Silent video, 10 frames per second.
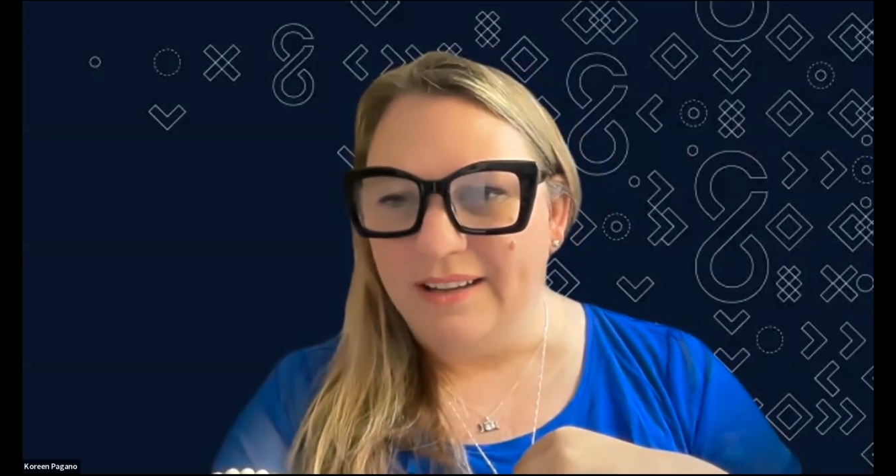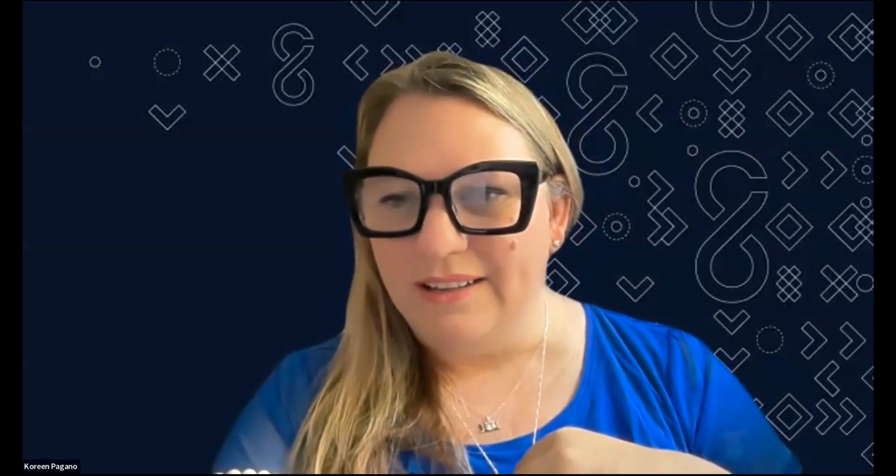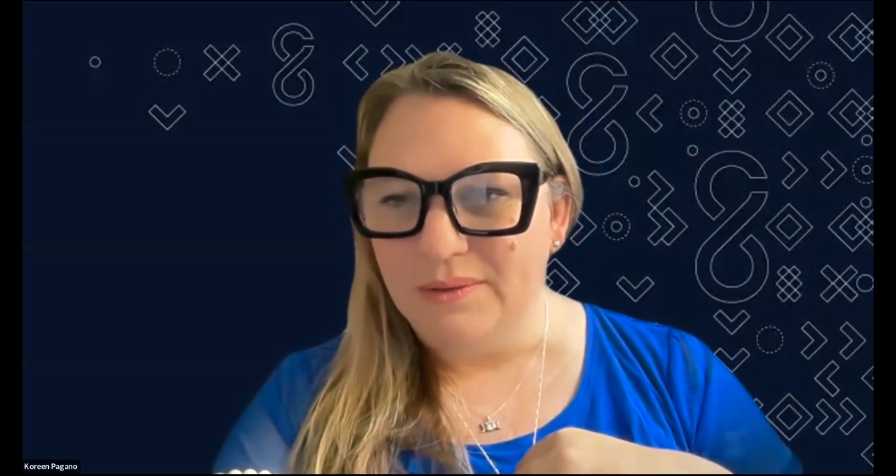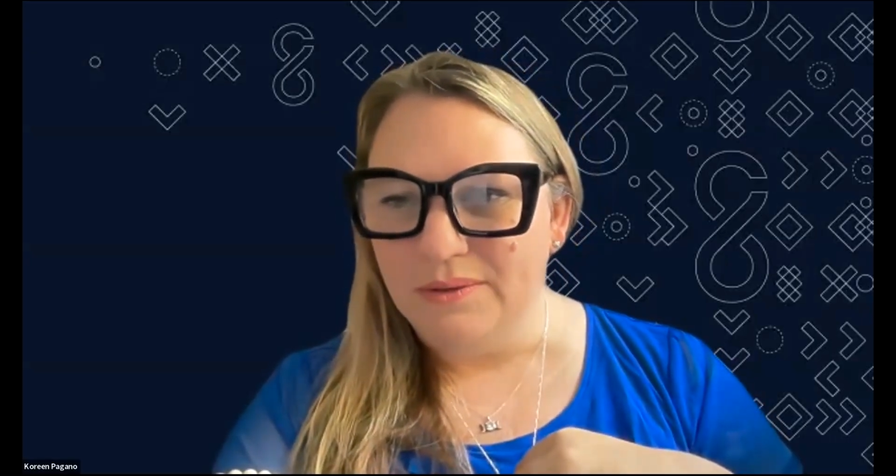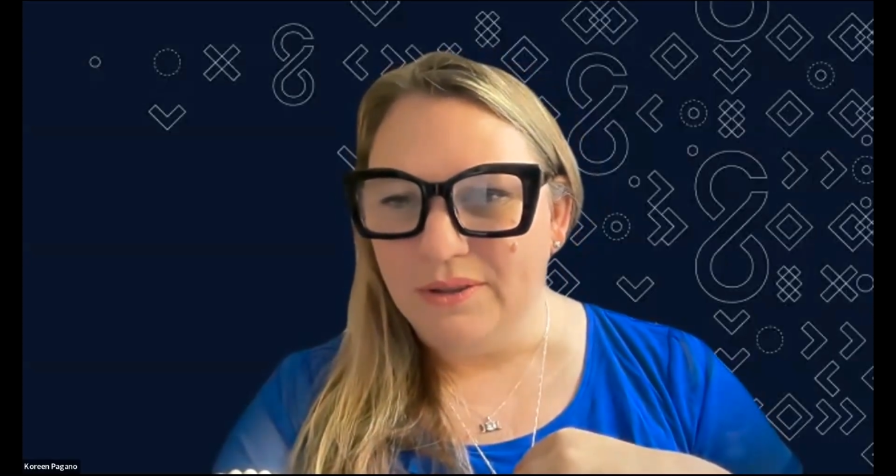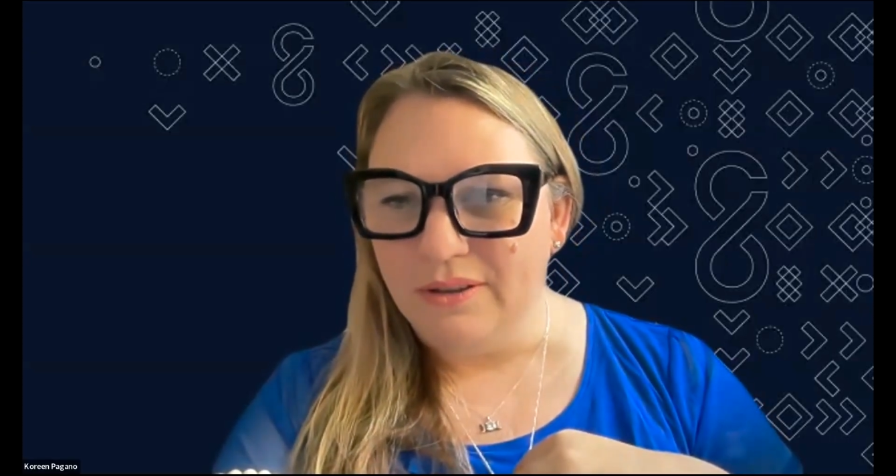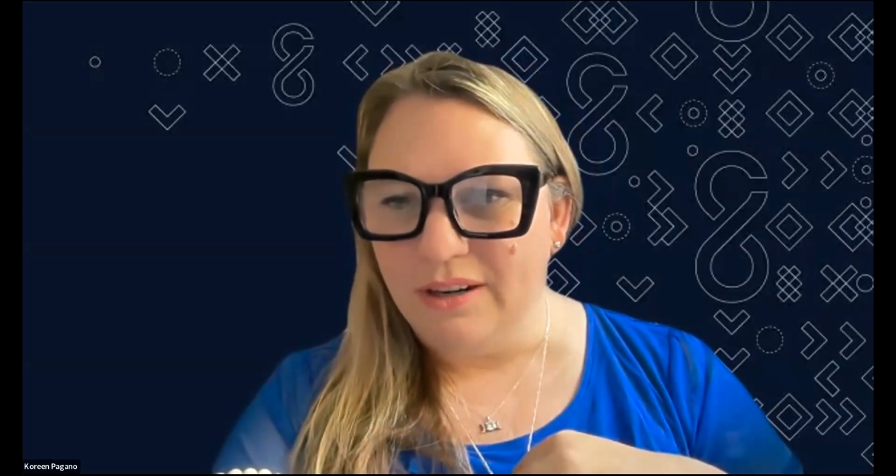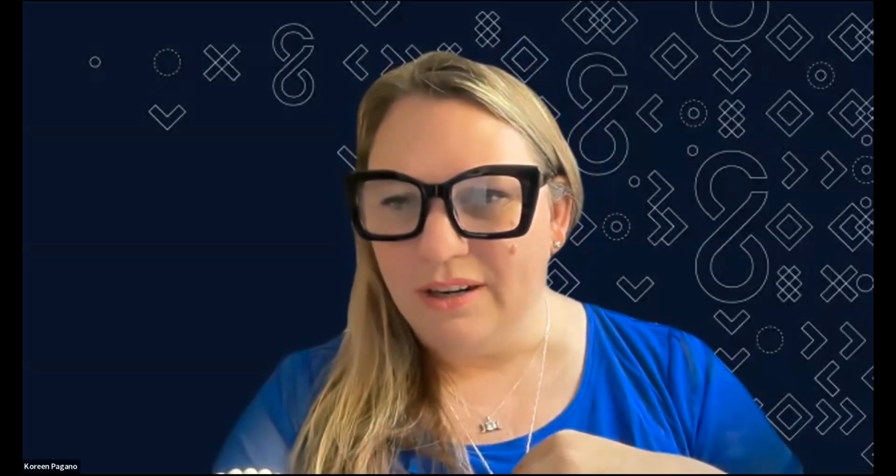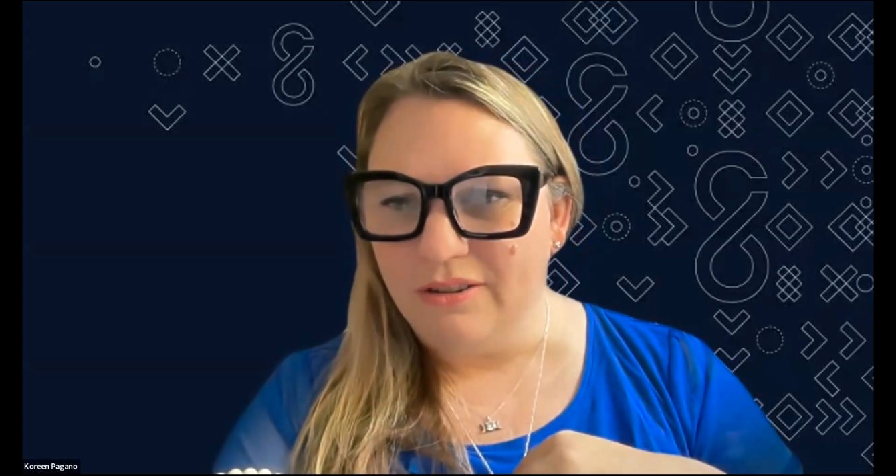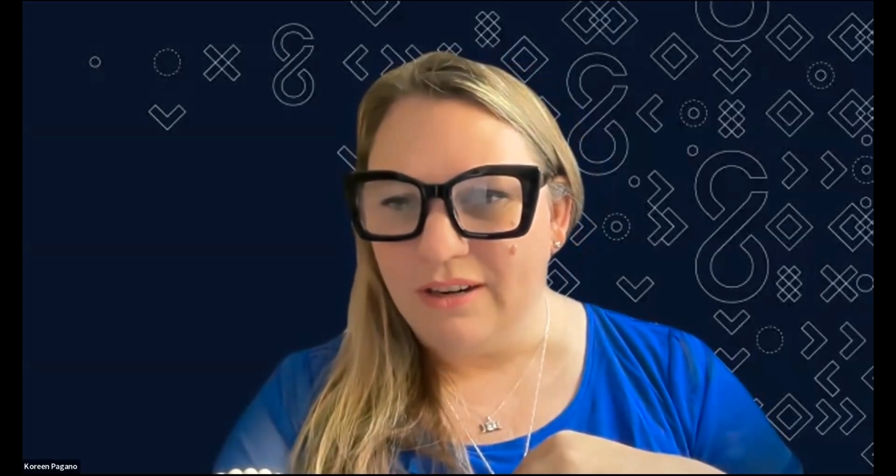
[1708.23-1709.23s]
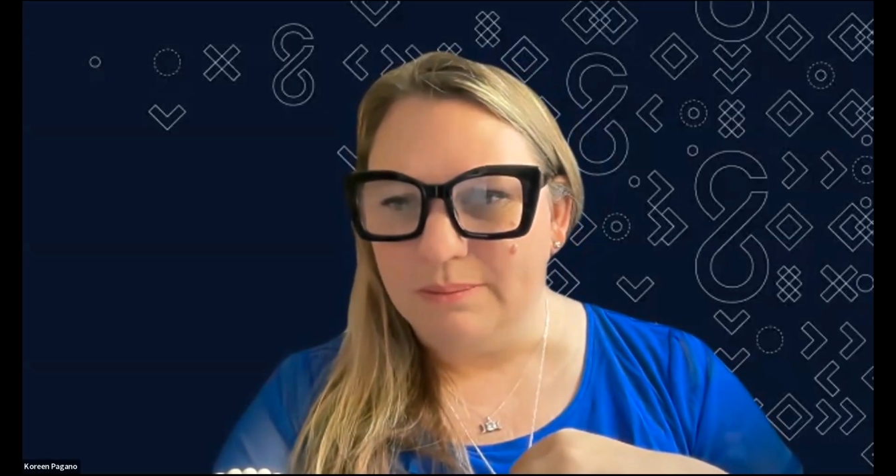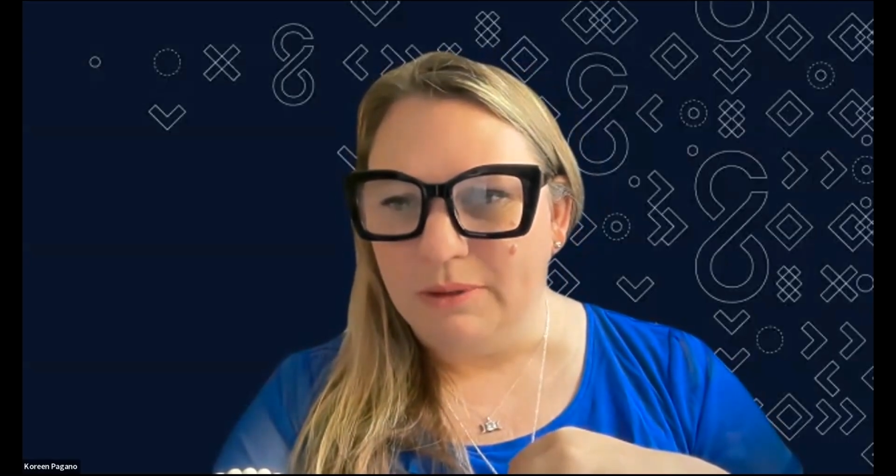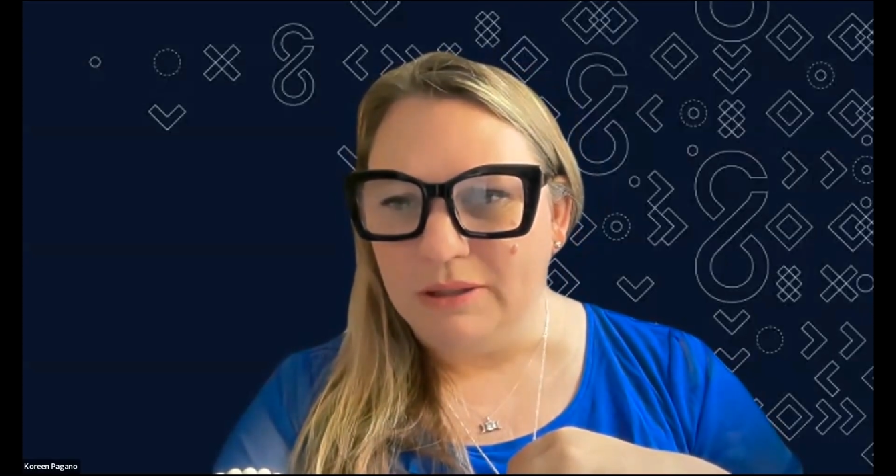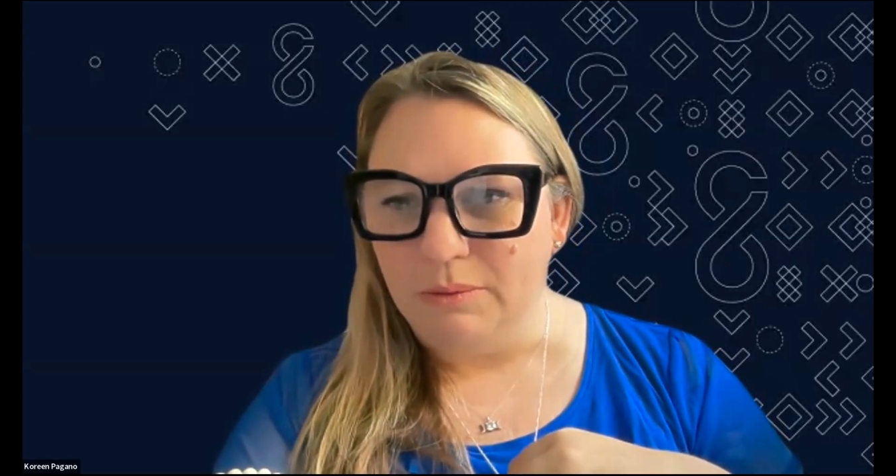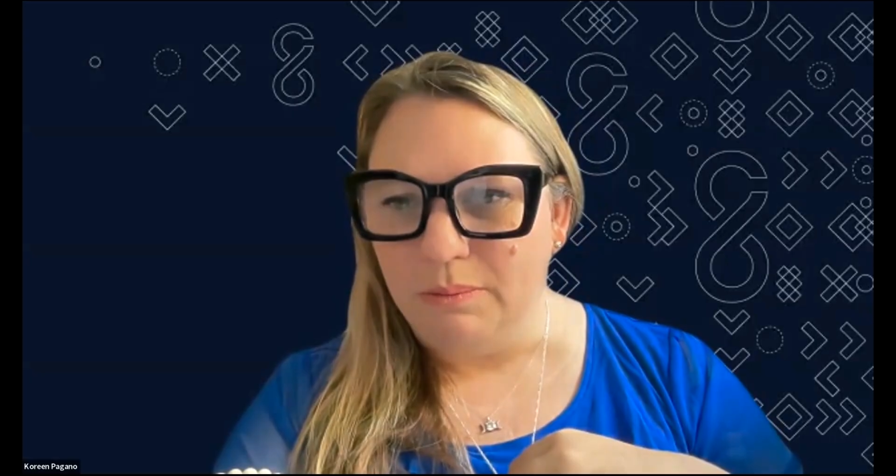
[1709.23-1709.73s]
a user across
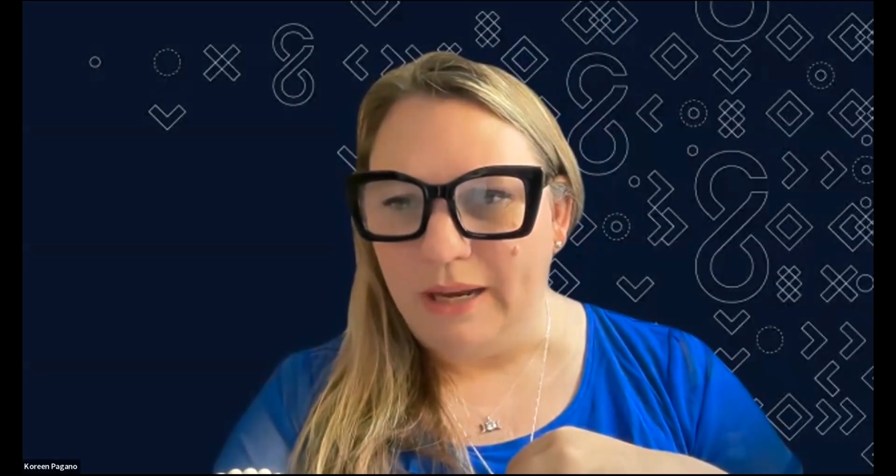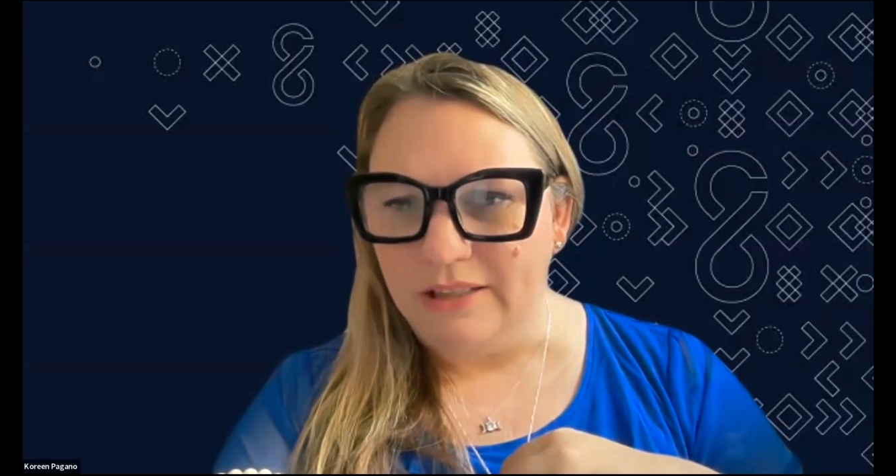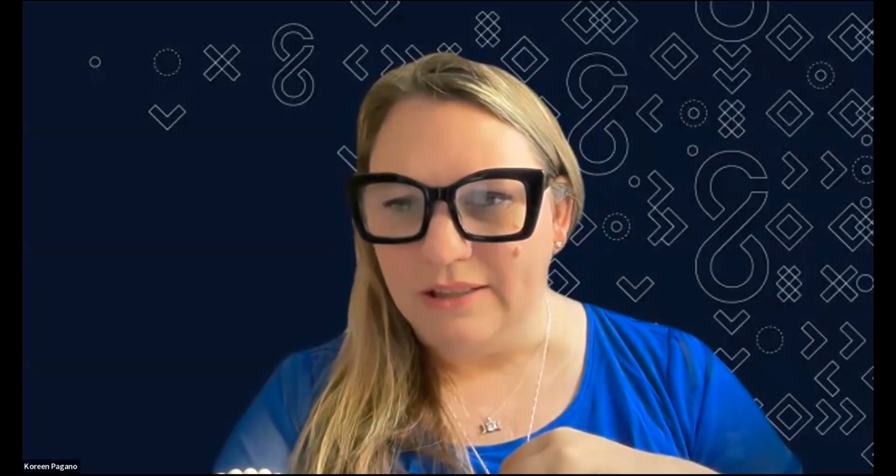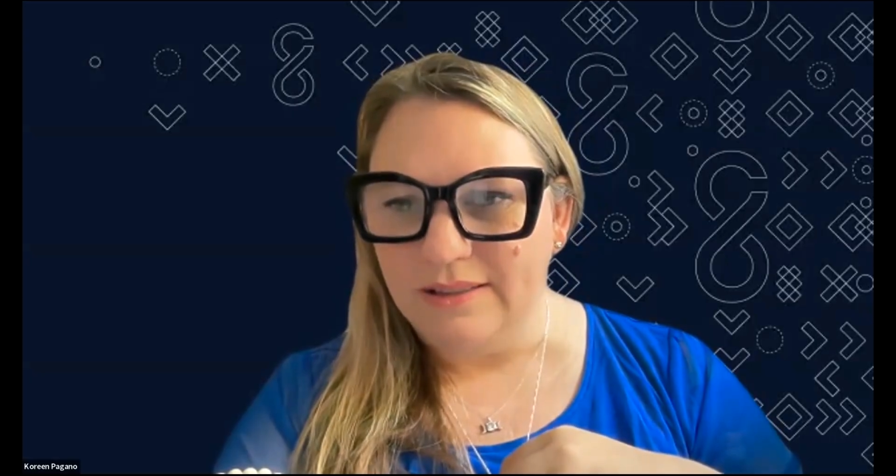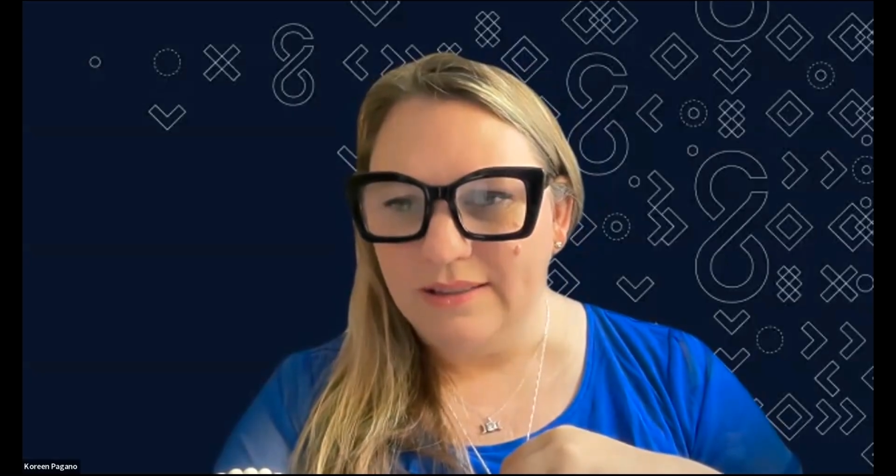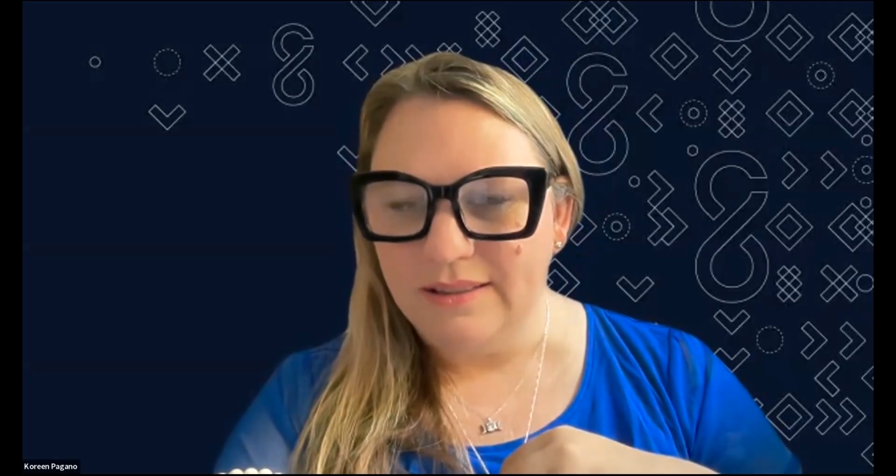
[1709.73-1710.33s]
multiple pages,